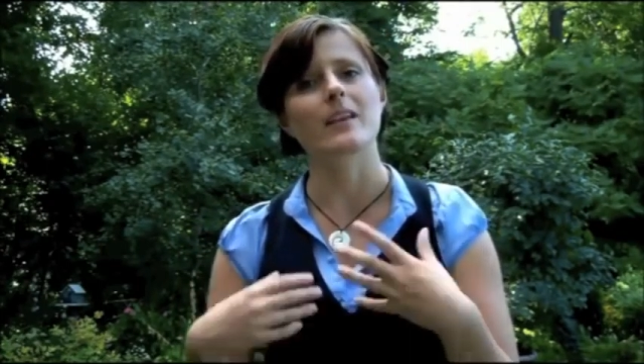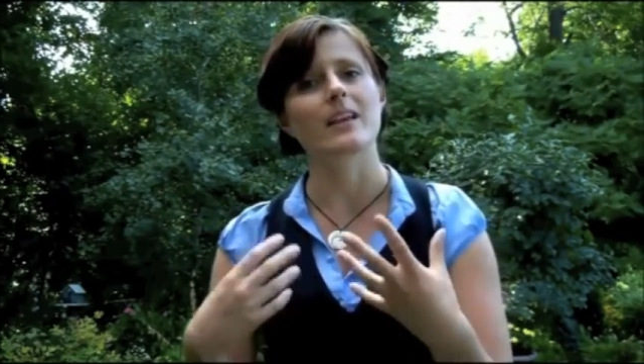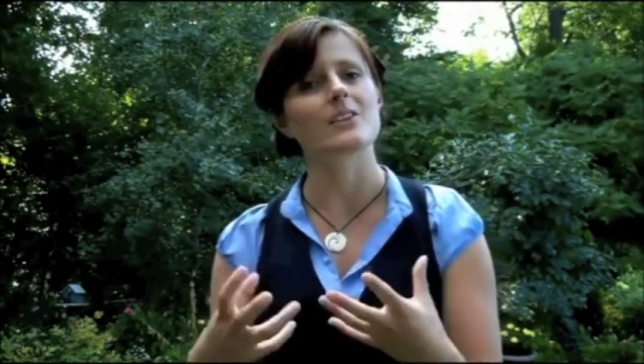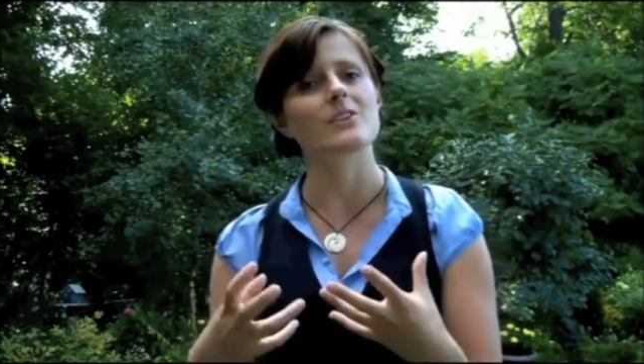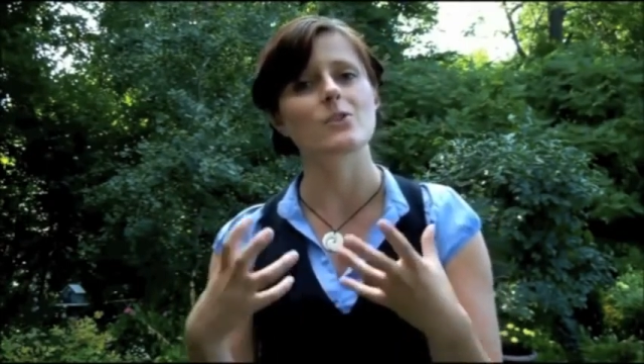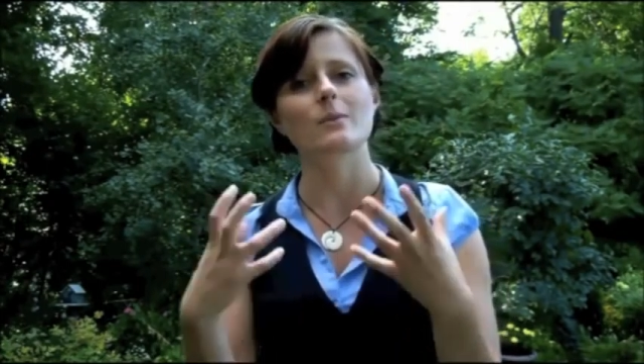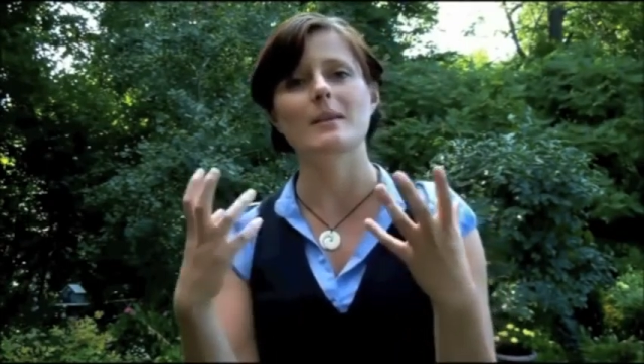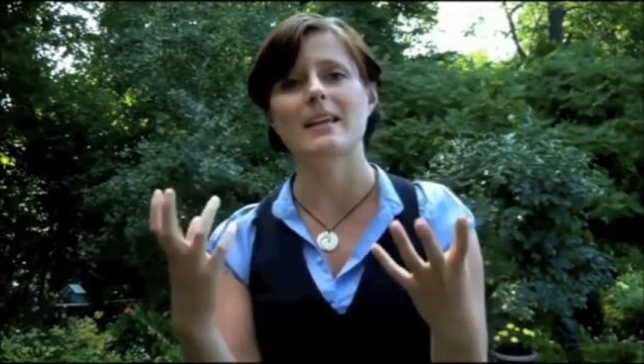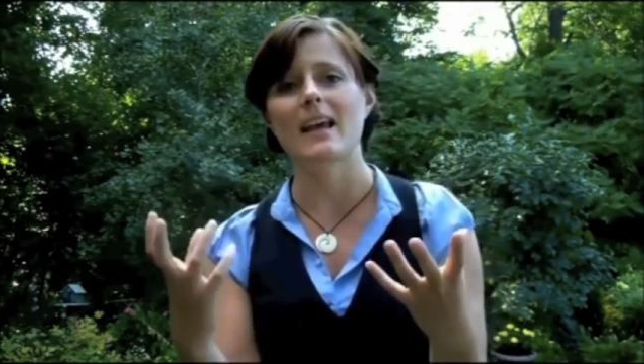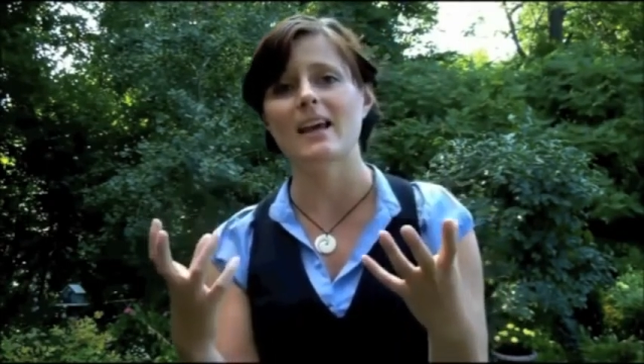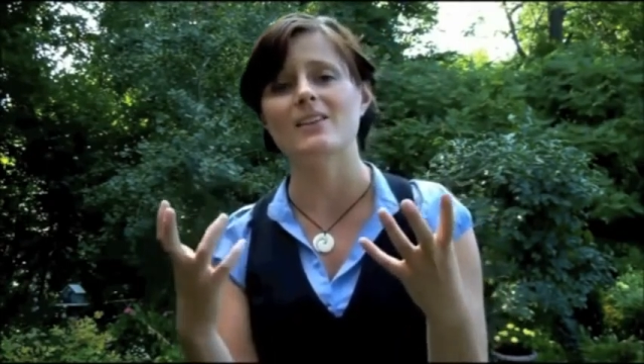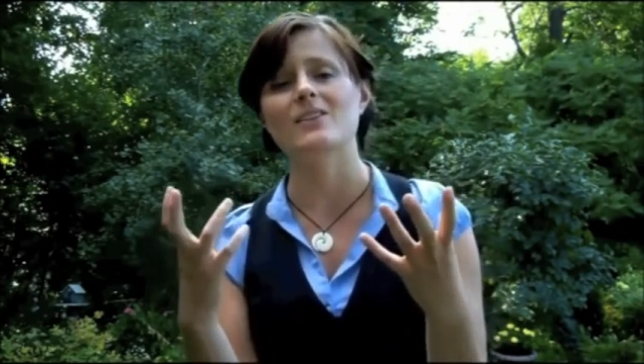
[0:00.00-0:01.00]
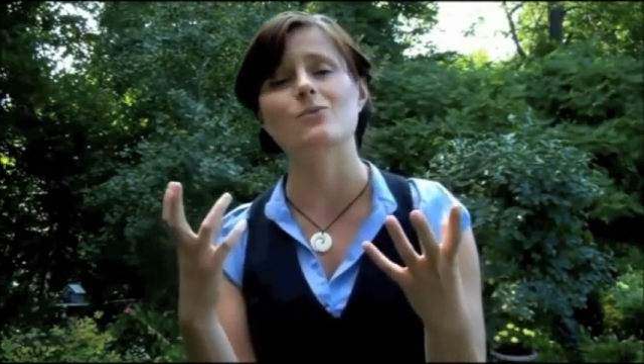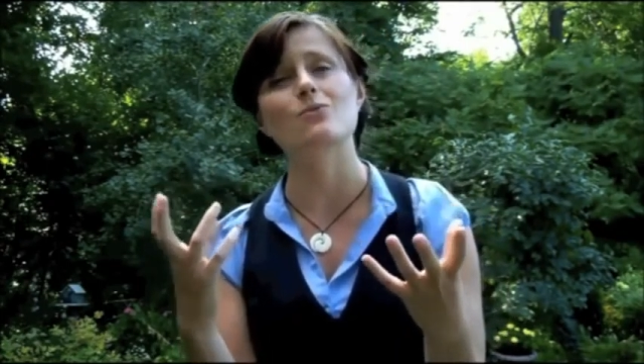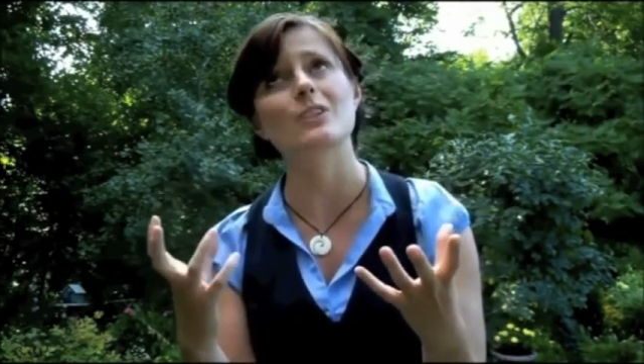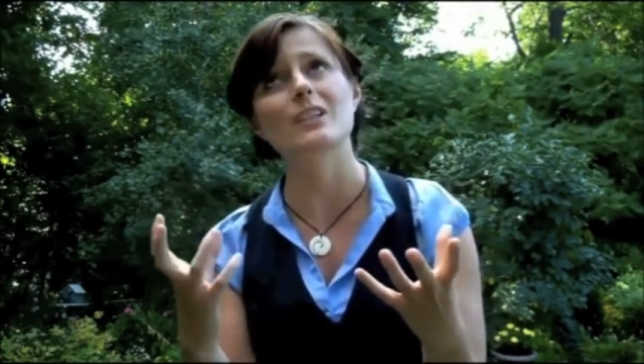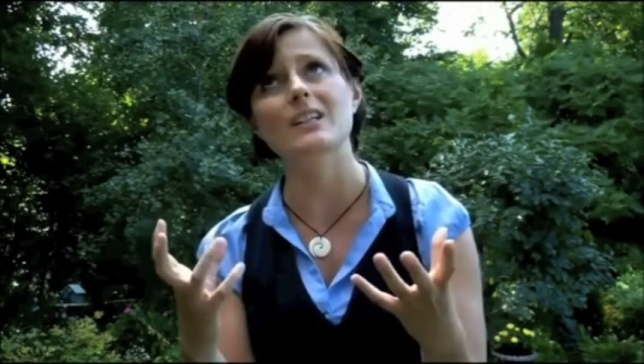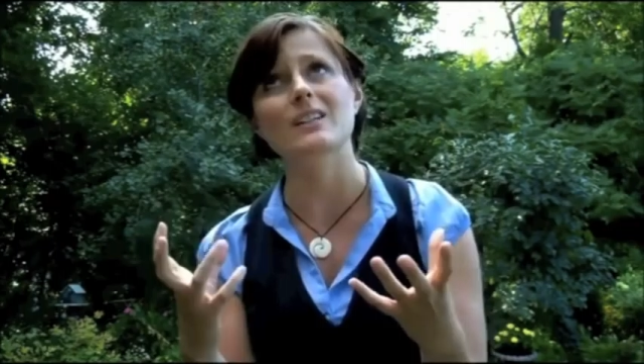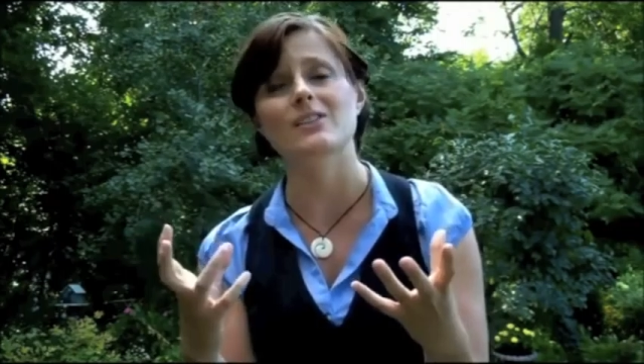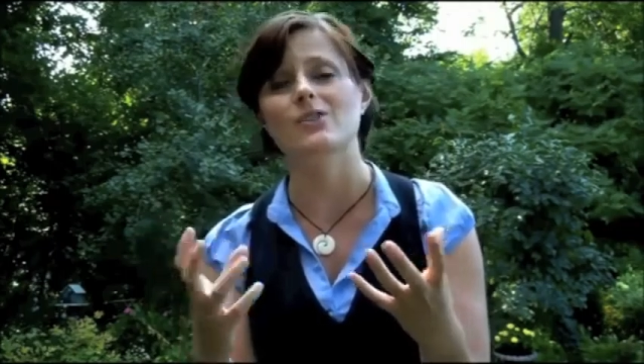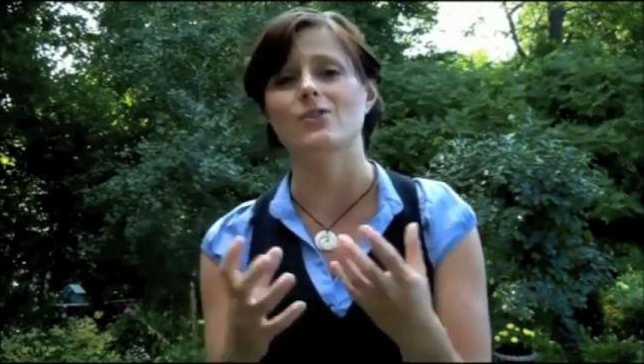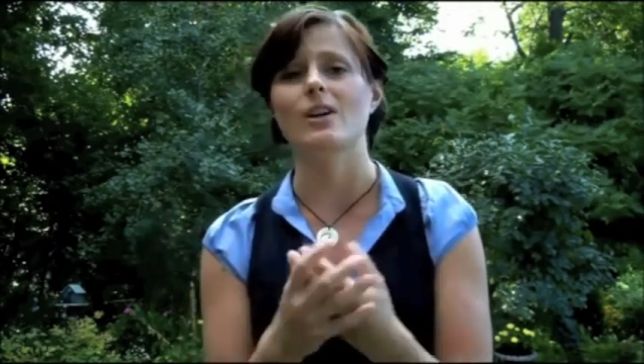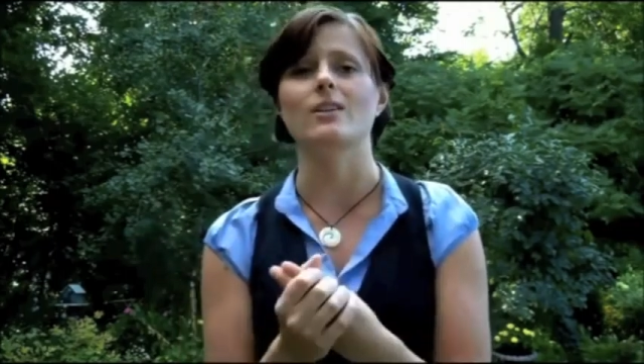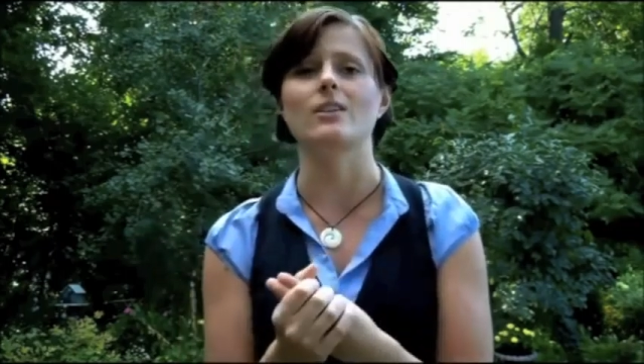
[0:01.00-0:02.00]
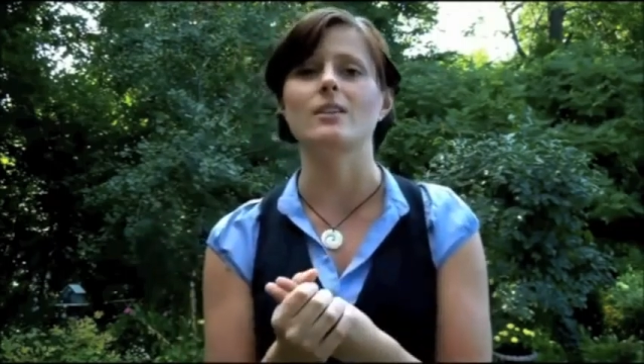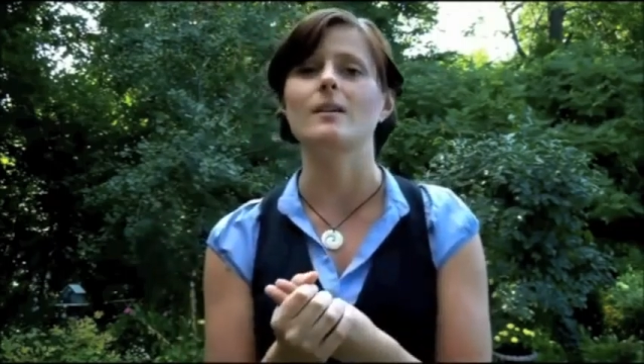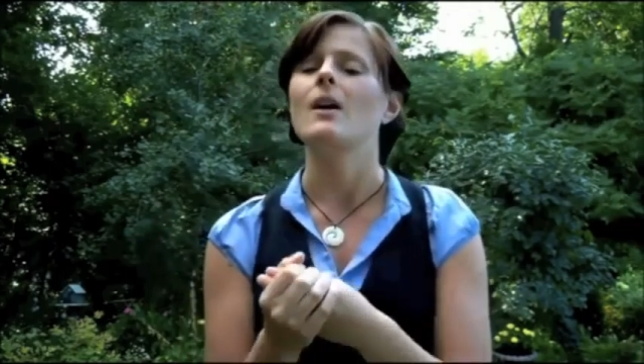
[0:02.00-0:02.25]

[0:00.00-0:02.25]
industry began to really struggle